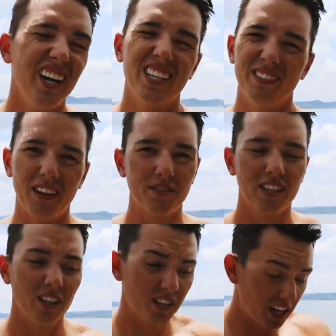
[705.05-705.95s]
Sometimes it
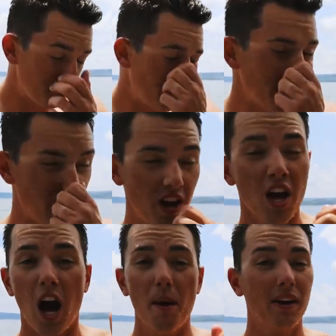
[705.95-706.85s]
gets a little sketchy, but anyhow,
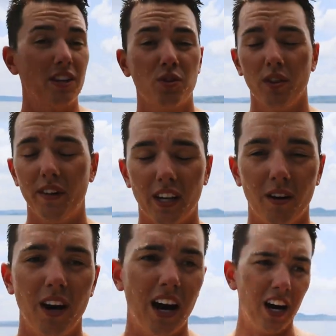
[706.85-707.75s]
hope you guys enjoy the
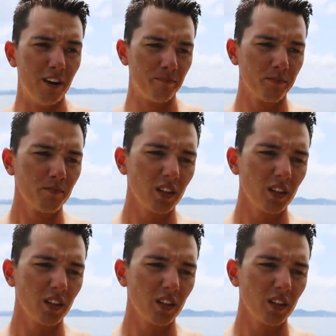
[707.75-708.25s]
video. Um,